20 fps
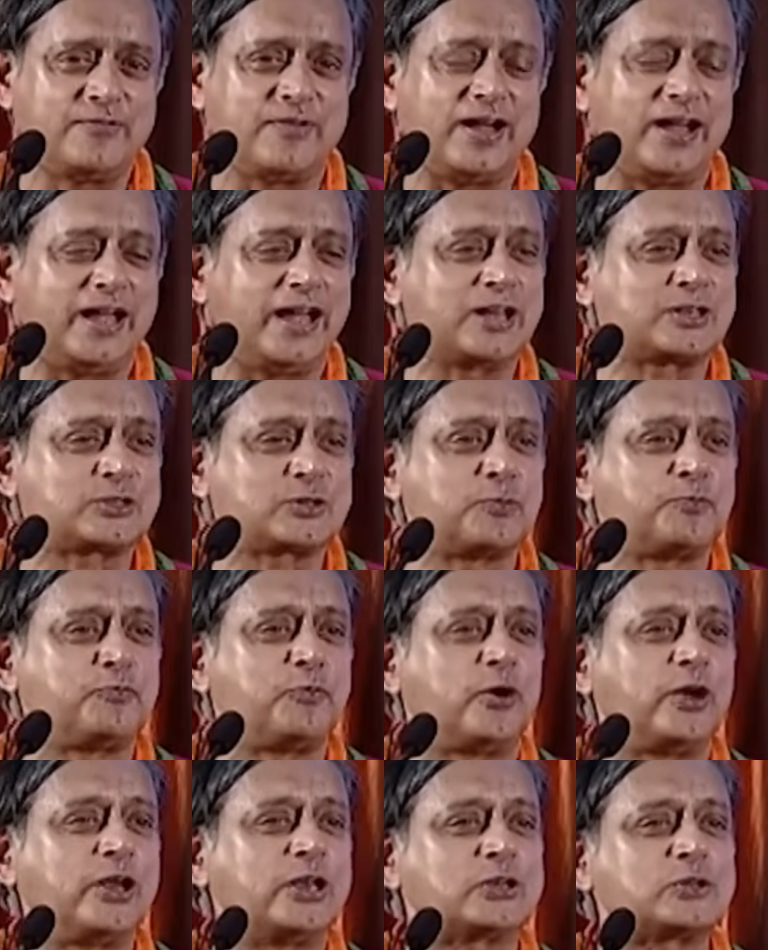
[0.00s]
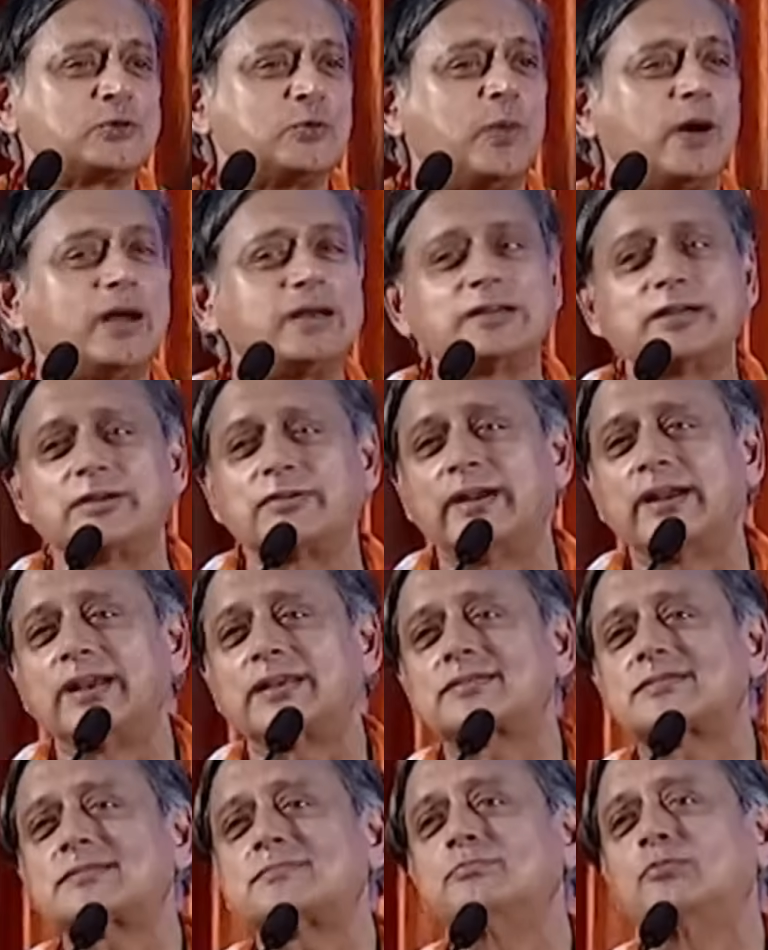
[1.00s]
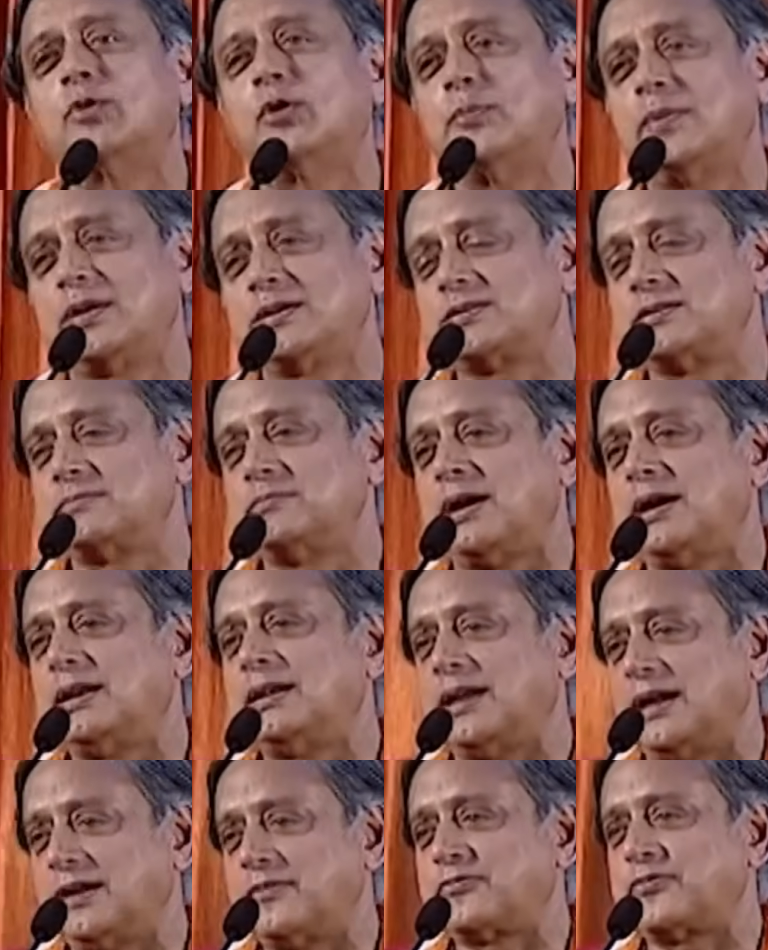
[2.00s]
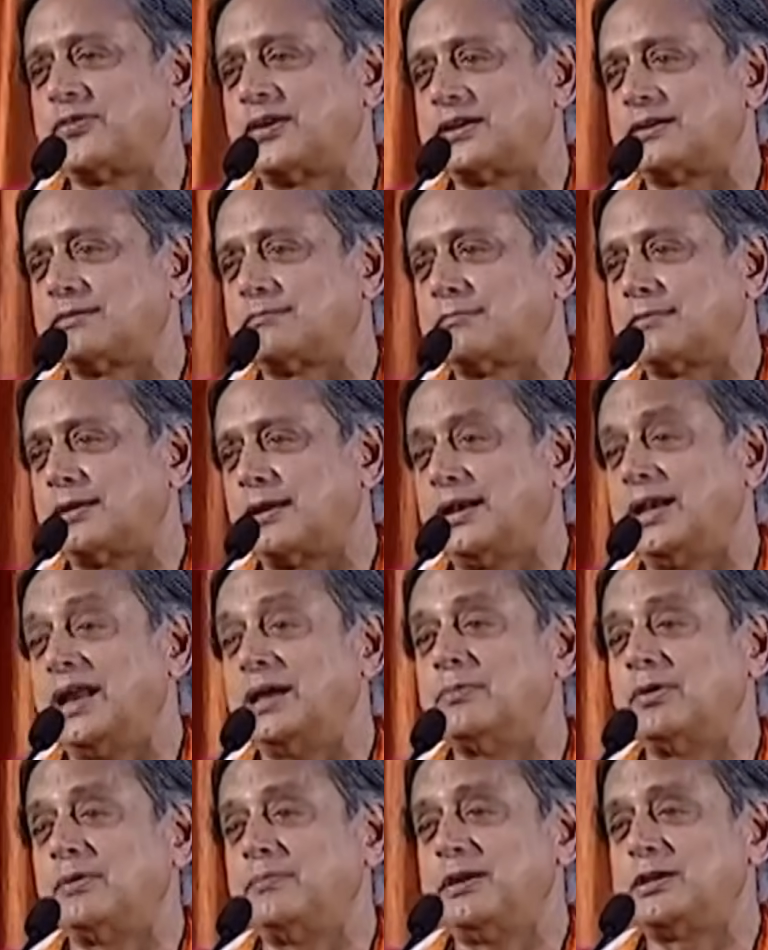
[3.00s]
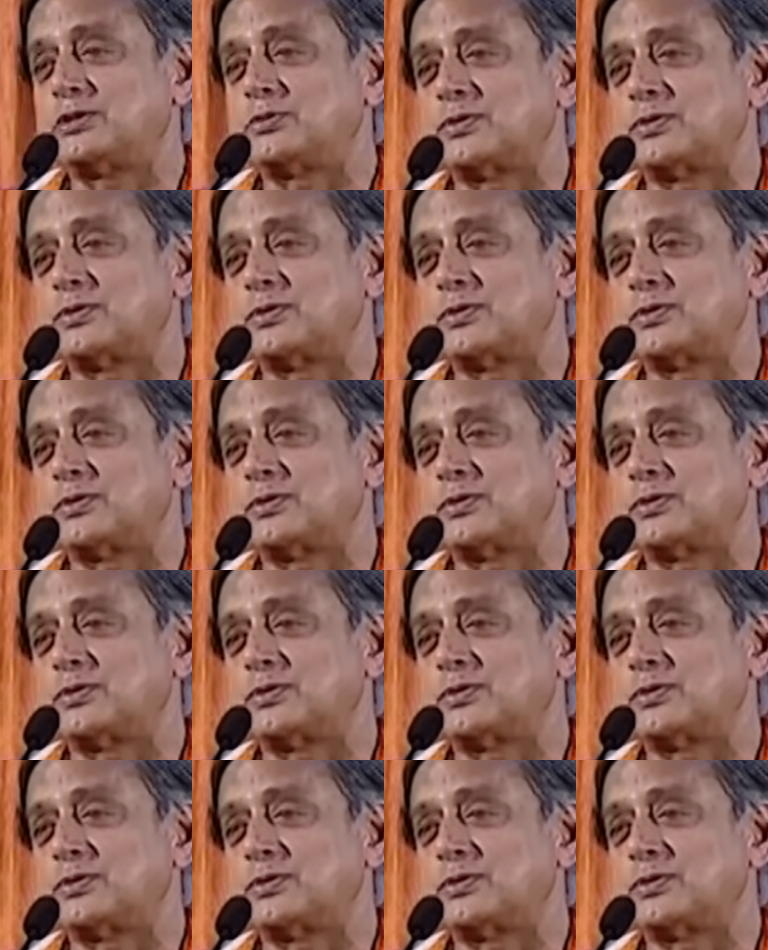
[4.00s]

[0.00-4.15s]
If I had to point to one great moment in my life that enabled me